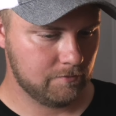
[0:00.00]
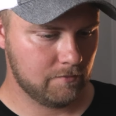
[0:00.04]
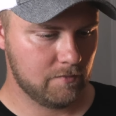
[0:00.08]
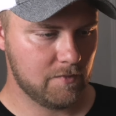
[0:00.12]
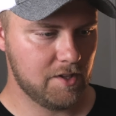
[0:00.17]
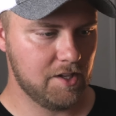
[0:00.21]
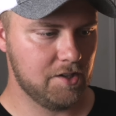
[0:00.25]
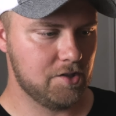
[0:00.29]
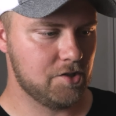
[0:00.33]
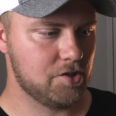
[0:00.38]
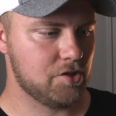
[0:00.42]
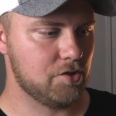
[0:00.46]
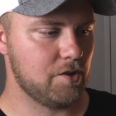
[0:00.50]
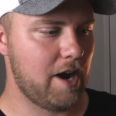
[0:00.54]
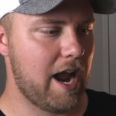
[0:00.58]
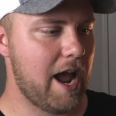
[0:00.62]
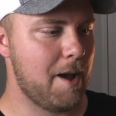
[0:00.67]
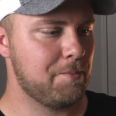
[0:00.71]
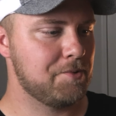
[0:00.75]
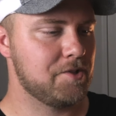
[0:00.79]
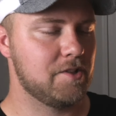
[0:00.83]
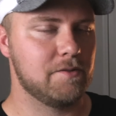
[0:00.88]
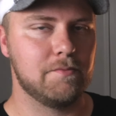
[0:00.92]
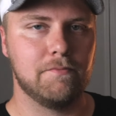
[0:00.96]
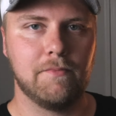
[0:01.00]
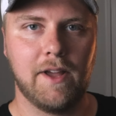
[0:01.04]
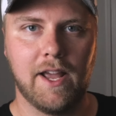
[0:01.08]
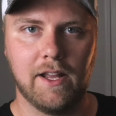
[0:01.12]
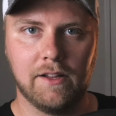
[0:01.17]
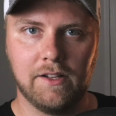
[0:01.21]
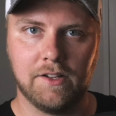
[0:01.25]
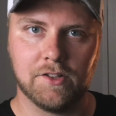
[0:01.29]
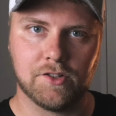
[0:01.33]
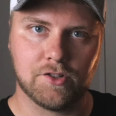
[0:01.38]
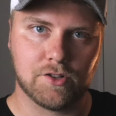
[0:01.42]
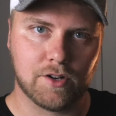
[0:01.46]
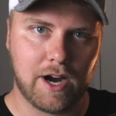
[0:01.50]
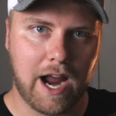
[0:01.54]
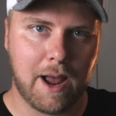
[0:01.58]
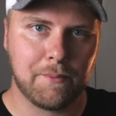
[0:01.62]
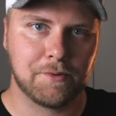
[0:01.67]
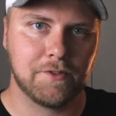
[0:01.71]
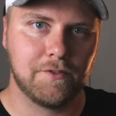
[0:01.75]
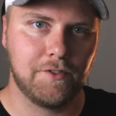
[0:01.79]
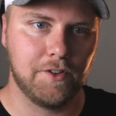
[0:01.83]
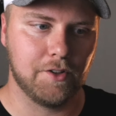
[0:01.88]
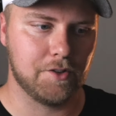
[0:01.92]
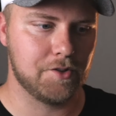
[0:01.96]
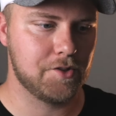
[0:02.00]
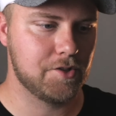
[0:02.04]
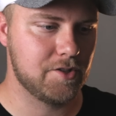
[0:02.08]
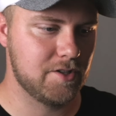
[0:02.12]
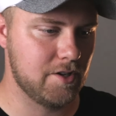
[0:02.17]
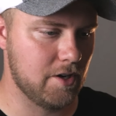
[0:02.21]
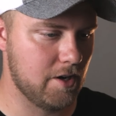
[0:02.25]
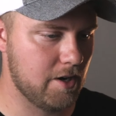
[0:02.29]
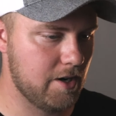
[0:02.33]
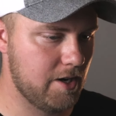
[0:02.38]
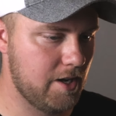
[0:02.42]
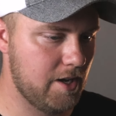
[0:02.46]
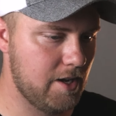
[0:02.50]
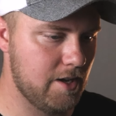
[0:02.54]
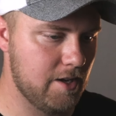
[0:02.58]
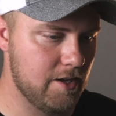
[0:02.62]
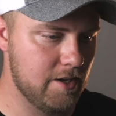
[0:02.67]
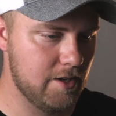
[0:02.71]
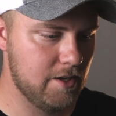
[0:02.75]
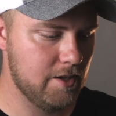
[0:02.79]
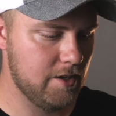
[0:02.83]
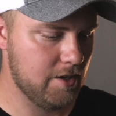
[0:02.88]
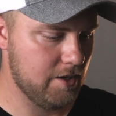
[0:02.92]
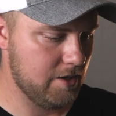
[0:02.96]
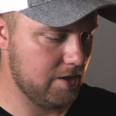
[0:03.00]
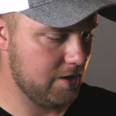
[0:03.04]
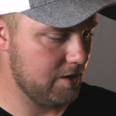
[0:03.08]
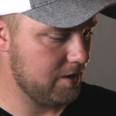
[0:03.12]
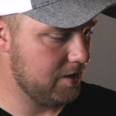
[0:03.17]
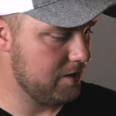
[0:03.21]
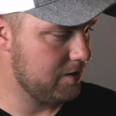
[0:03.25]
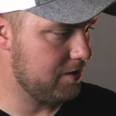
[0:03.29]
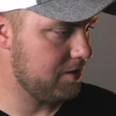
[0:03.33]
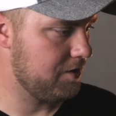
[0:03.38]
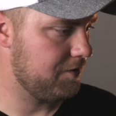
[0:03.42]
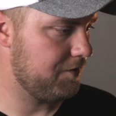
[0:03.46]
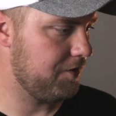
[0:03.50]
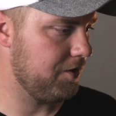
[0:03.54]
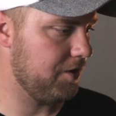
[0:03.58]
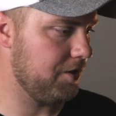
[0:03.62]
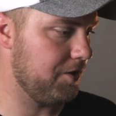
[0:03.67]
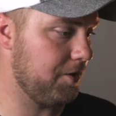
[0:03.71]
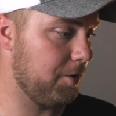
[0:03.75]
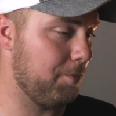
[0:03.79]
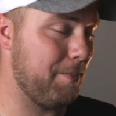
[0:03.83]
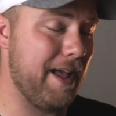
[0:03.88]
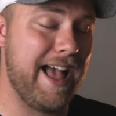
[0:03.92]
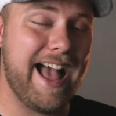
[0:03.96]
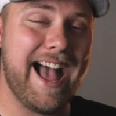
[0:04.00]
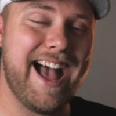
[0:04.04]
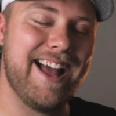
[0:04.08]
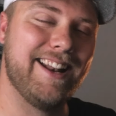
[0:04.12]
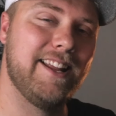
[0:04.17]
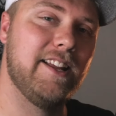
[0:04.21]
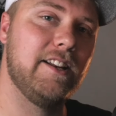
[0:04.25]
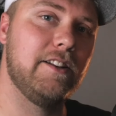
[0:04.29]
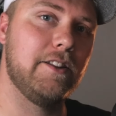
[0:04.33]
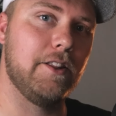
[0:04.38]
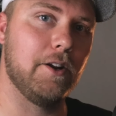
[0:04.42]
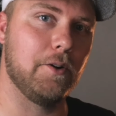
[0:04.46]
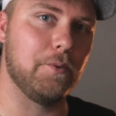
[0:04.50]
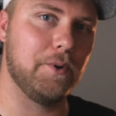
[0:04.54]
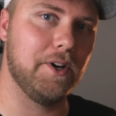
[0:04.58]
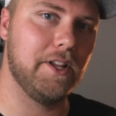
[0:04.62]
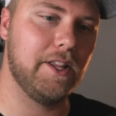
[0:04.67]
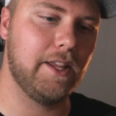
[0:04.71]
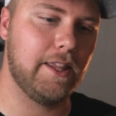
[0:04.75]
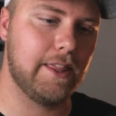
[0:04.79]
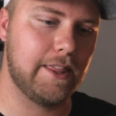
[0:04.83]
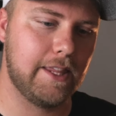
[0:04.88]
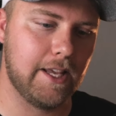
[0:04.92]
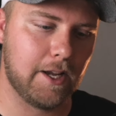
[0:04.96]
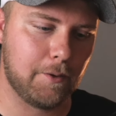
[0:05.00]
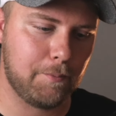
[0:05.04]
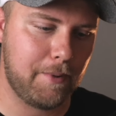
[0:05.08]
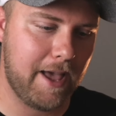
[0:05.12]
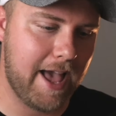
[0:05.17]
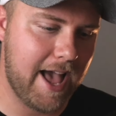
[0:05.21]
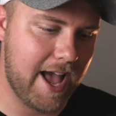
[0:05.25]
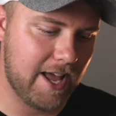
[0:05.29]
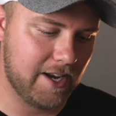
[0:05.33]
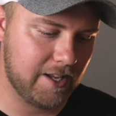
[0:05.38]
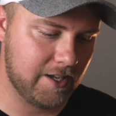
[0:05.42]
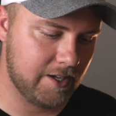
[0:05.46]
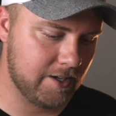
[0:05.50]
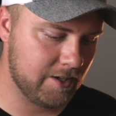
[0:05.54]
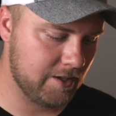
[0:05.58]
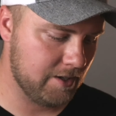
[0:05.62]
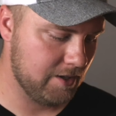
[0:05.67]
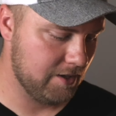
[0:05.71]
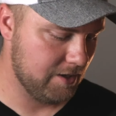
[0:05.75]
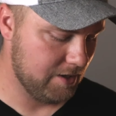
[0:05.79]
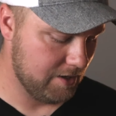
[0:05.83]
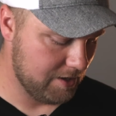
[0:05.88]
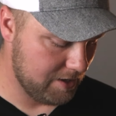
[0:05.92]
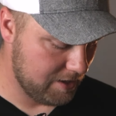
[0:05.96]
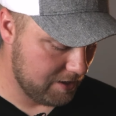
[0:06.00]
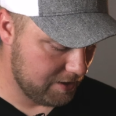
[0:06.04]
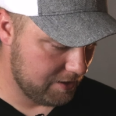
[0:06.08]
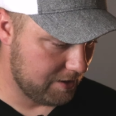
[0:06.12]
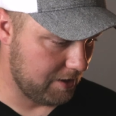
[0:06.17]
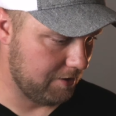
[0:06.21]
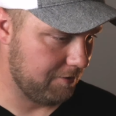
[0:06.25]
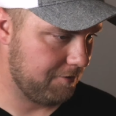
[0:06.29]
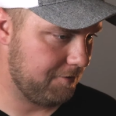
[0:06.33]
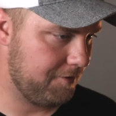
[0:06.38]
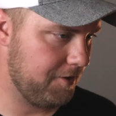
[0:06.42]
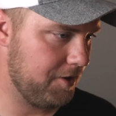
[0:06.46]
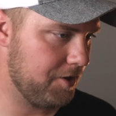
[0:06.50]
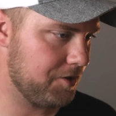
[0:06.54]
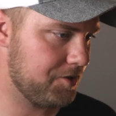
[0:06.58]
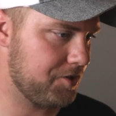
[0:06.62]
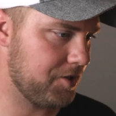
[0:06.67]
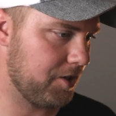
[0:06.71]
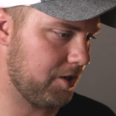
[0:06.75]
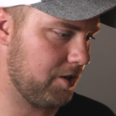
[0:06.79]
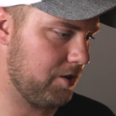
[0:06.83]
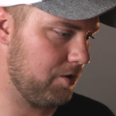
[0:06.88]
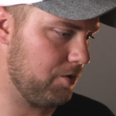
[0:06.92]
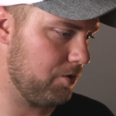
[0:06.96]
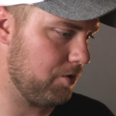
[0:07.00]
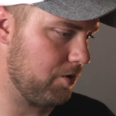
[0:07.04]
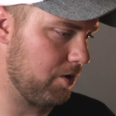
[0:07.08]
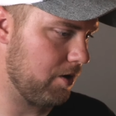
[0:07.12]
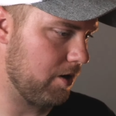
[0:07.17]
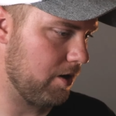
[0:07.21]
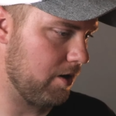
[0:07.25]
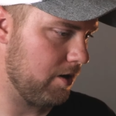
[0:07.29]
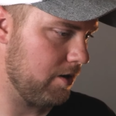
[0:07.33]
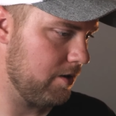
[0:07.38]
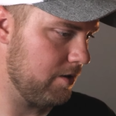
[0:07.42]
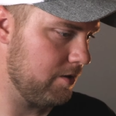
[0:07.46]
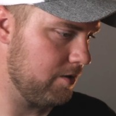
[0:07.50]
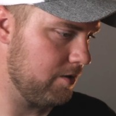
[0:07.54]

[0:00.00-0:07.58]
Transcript: these straps, man, these straps feel sturdy. They're padded, they're really thick padding. They feel secure.